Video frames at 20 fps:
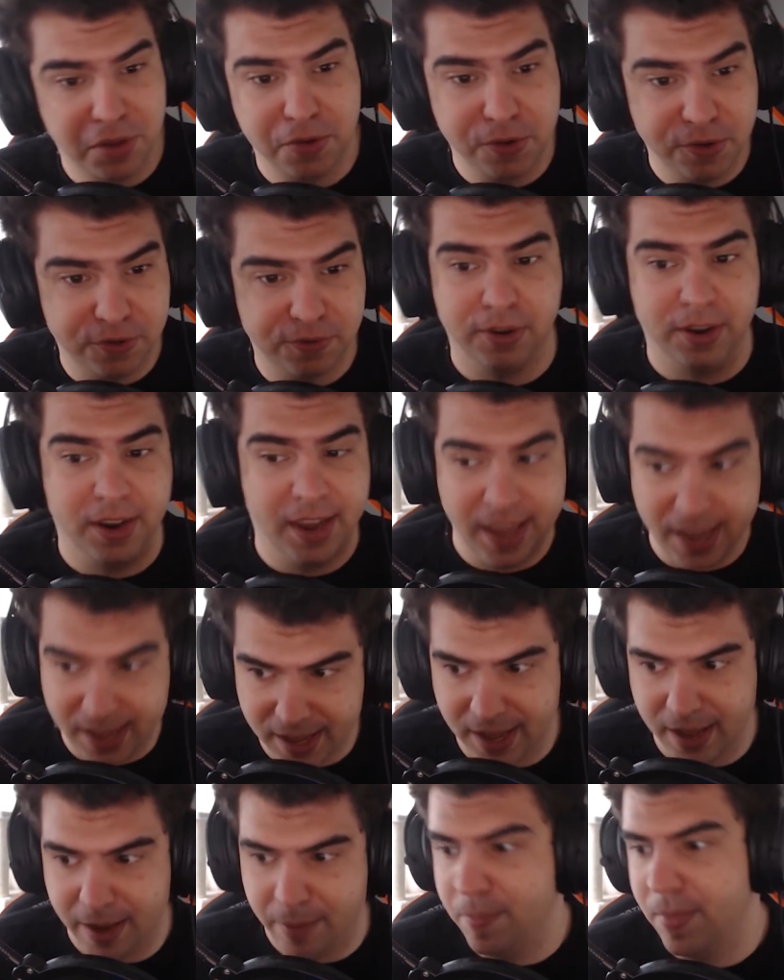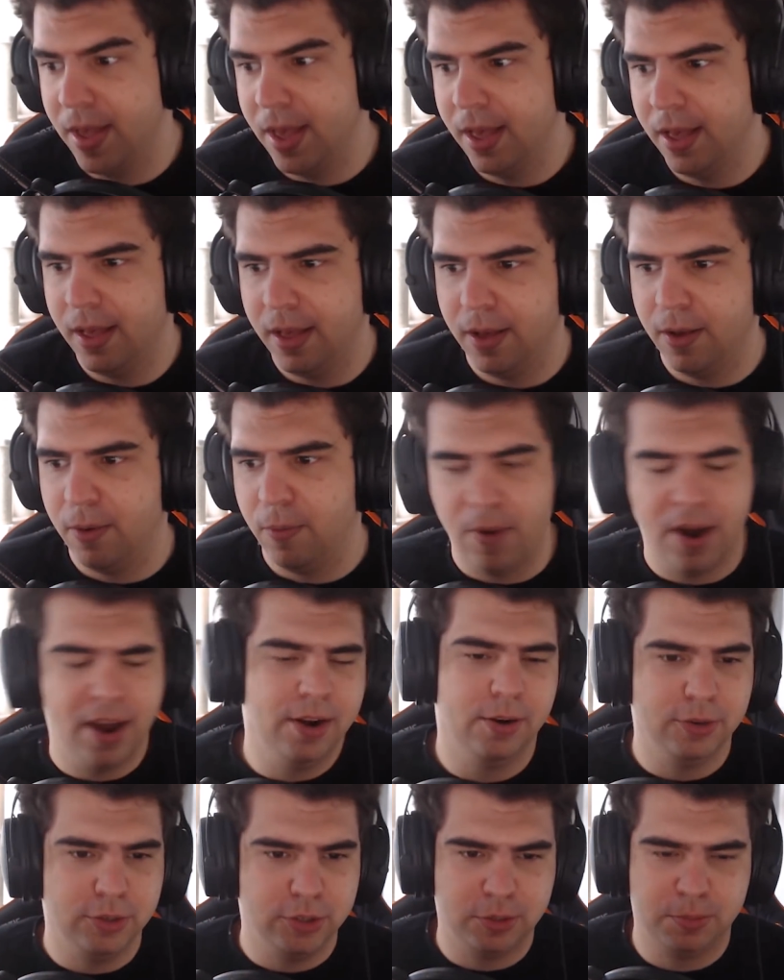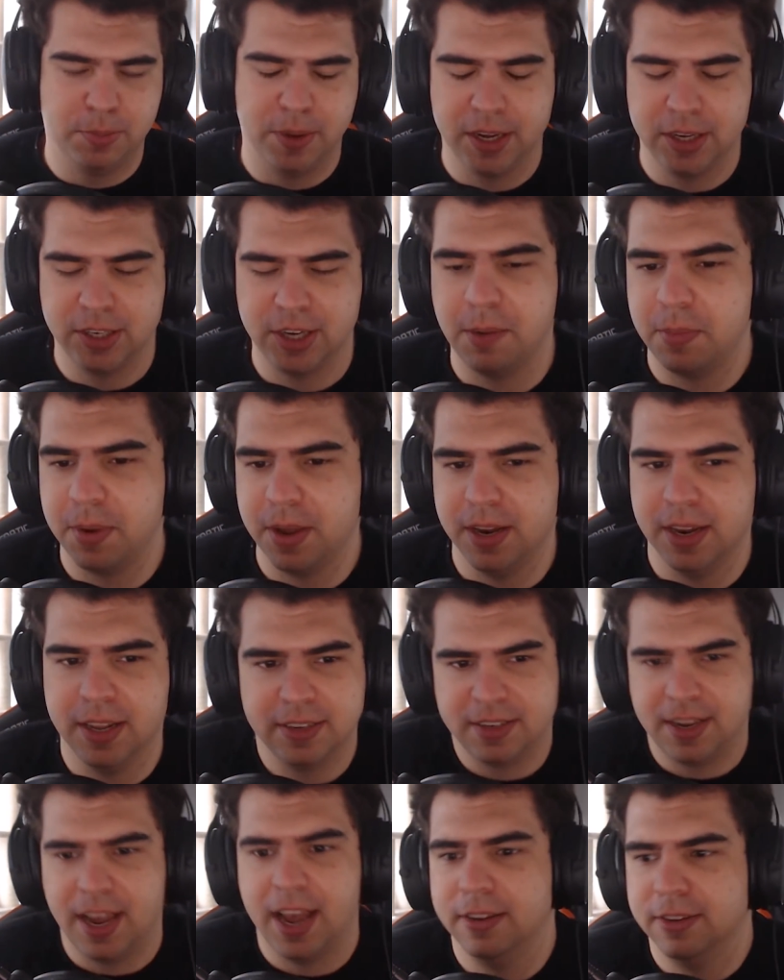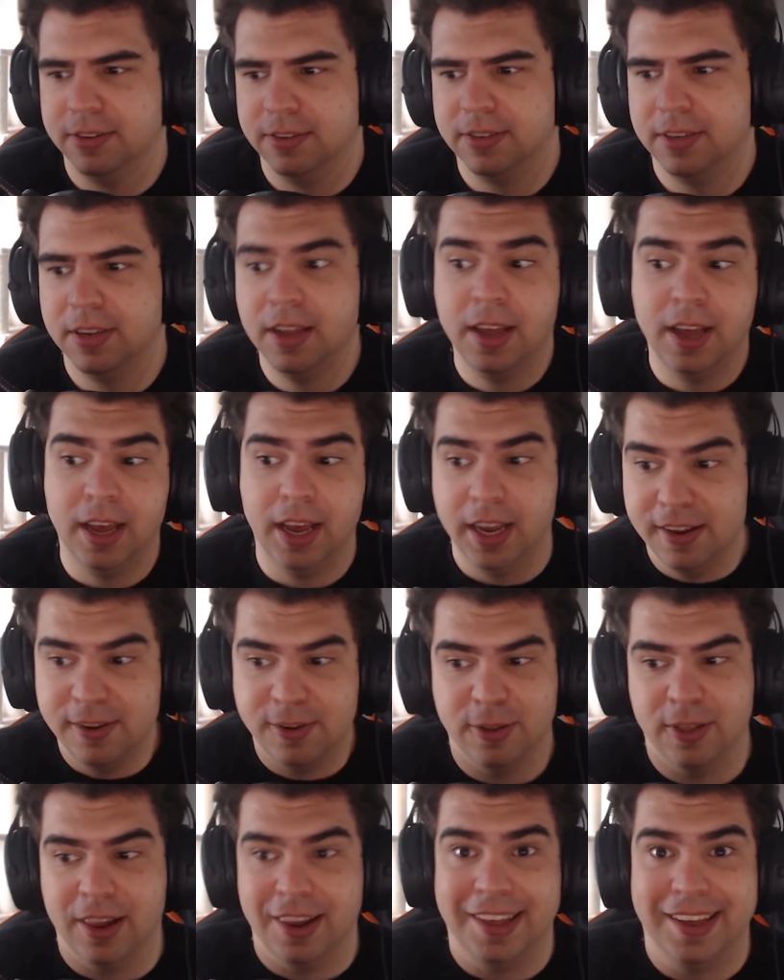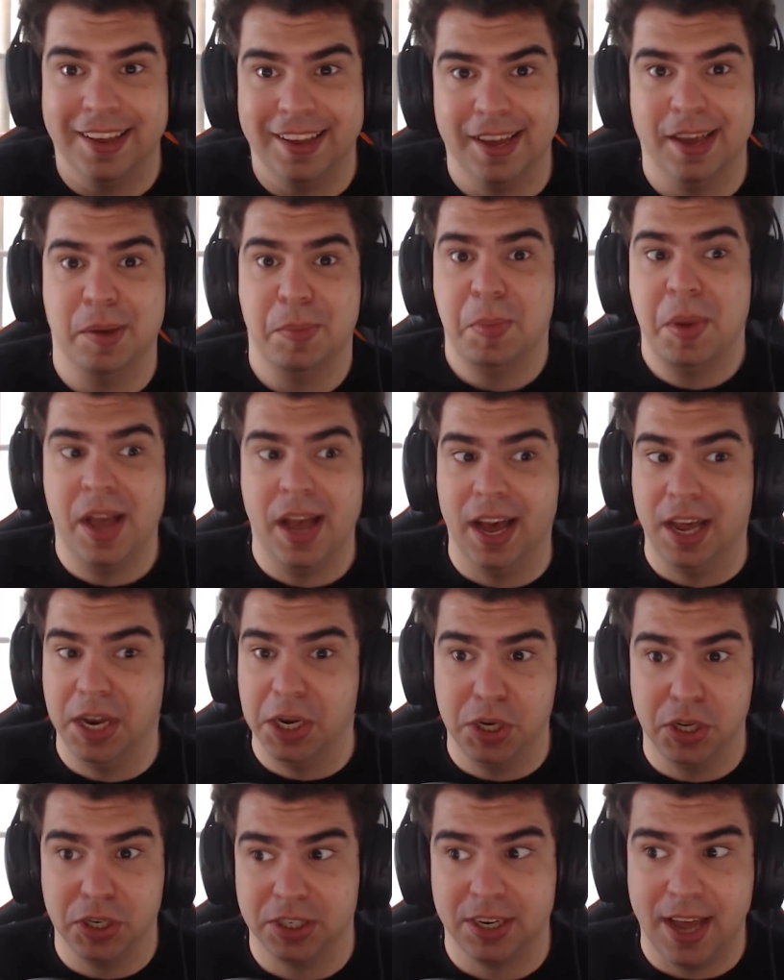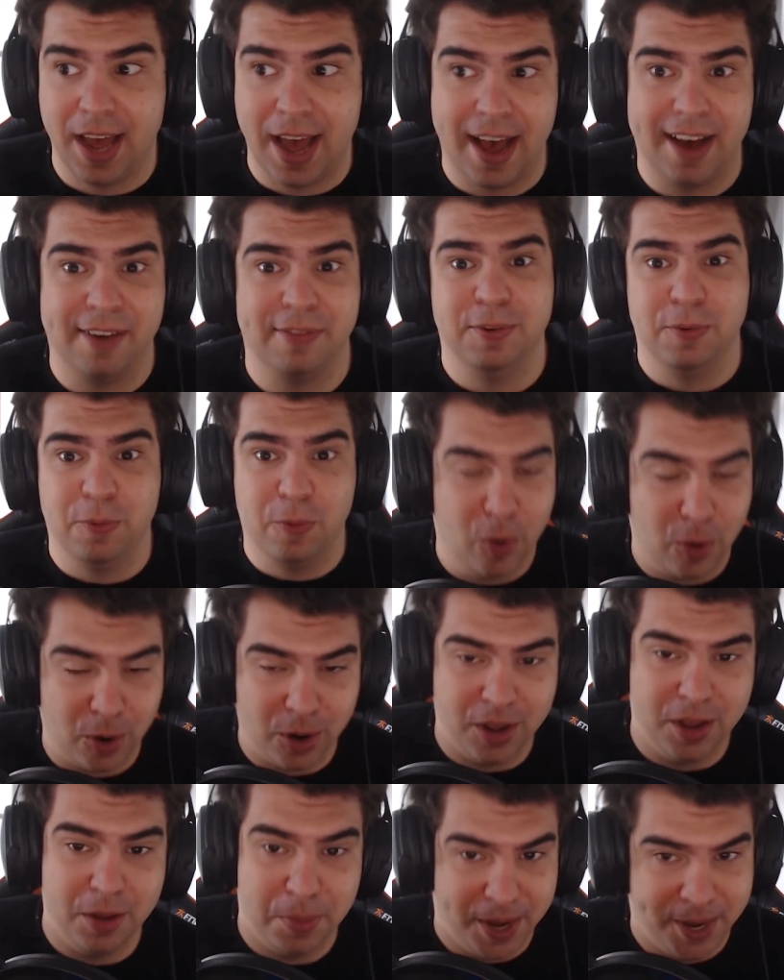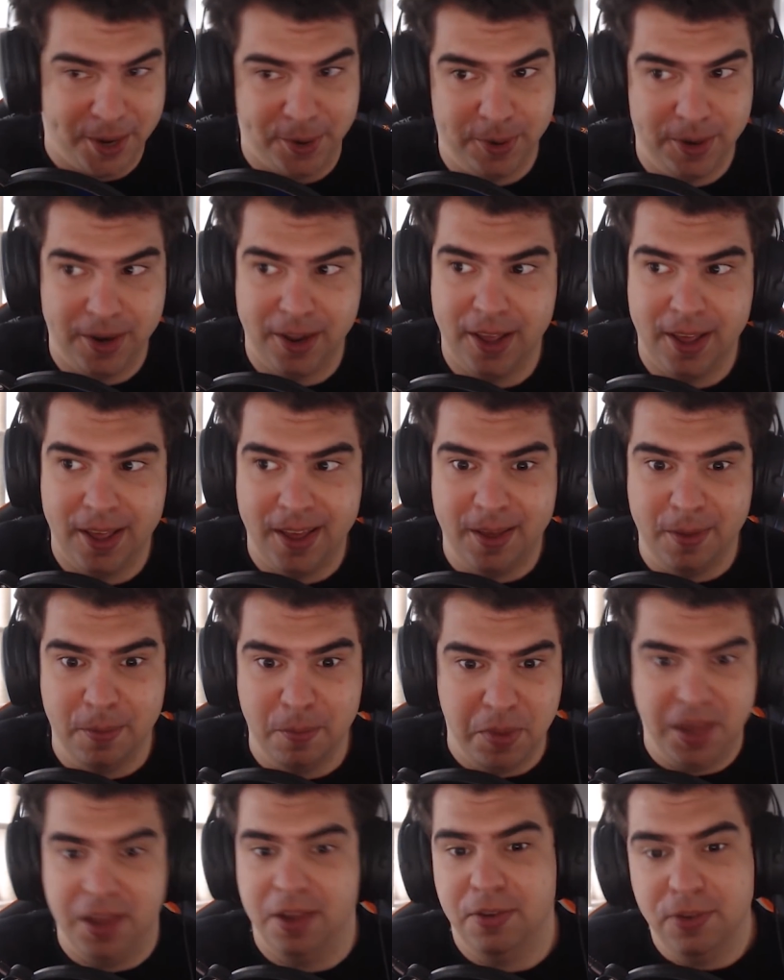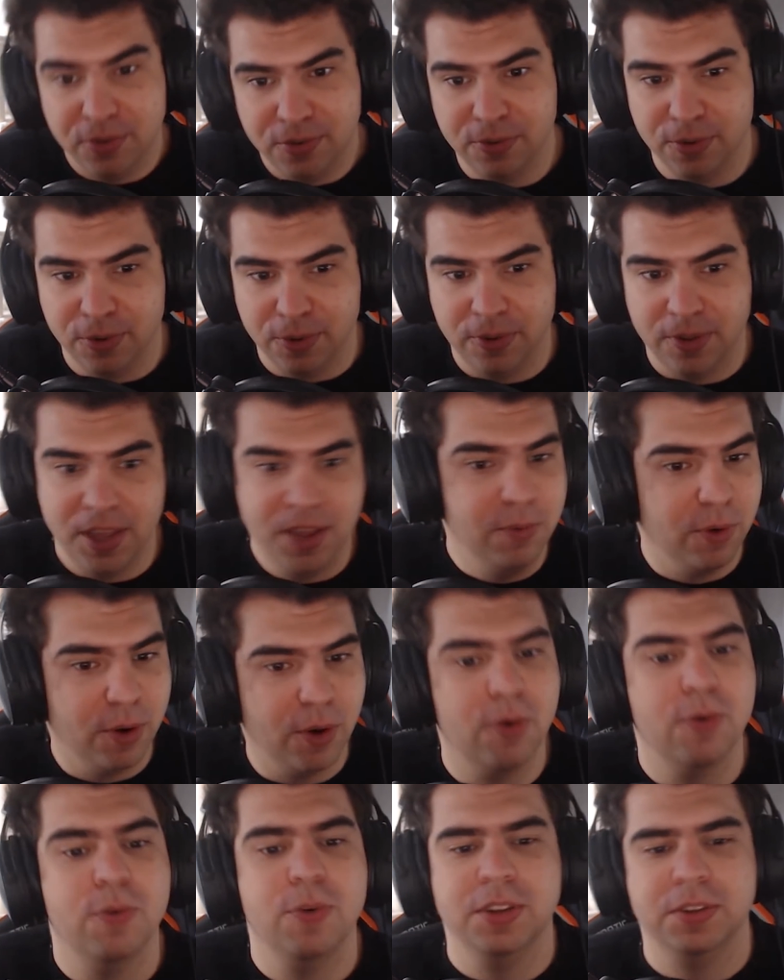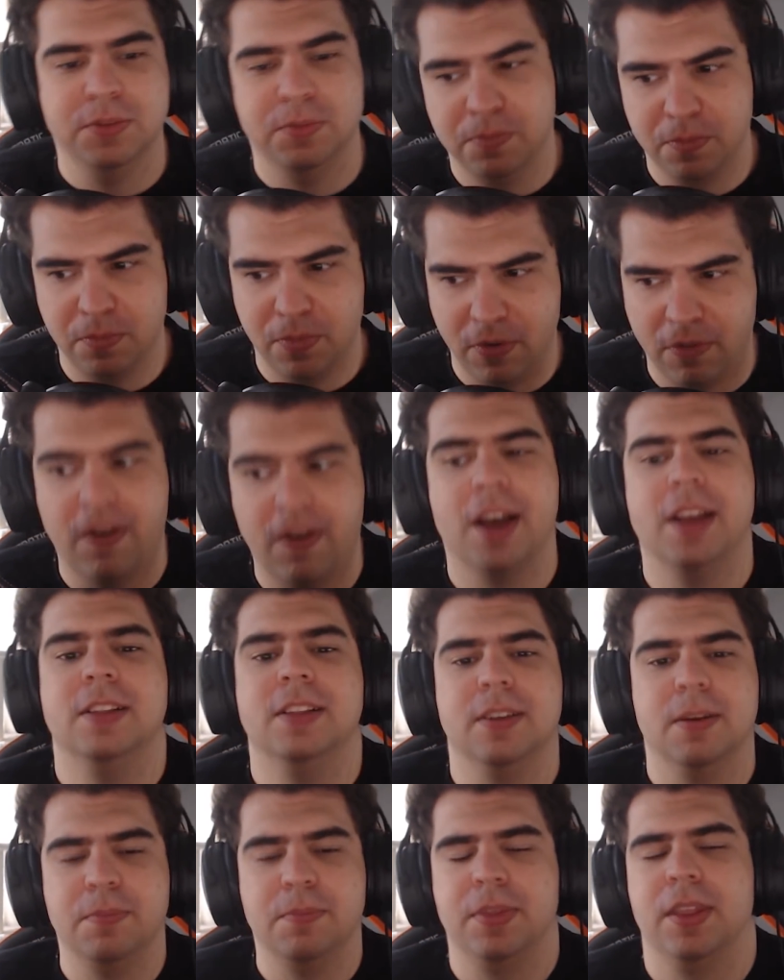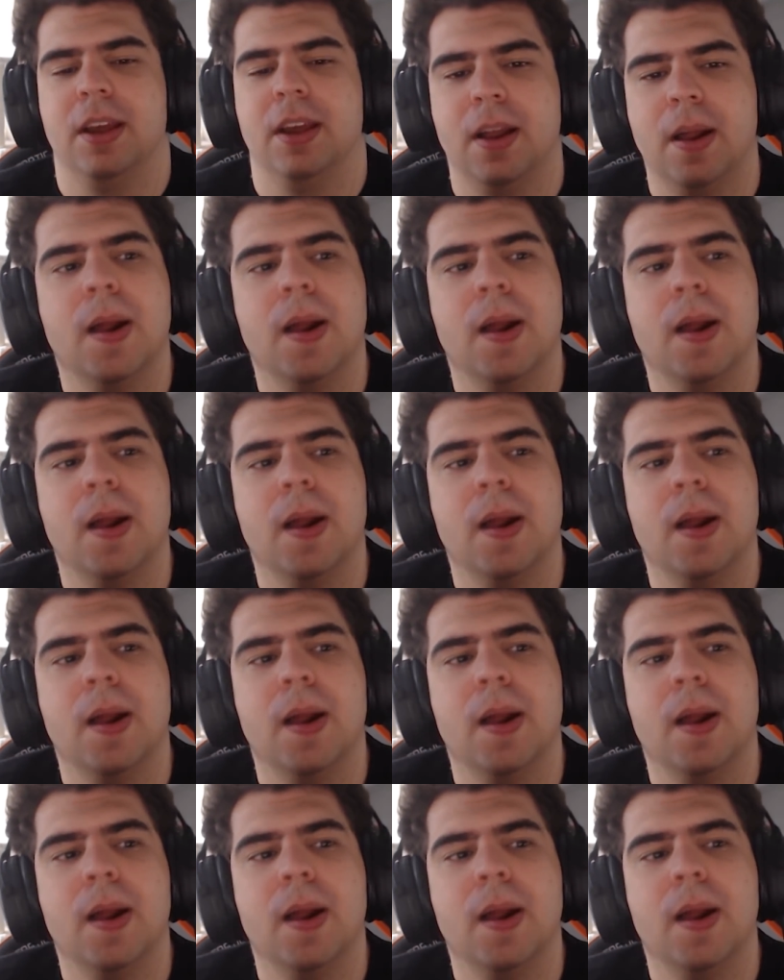useful late game, why not just pick a champion that scales into the late game and doesn't have to worry about being useful? He will always provide something.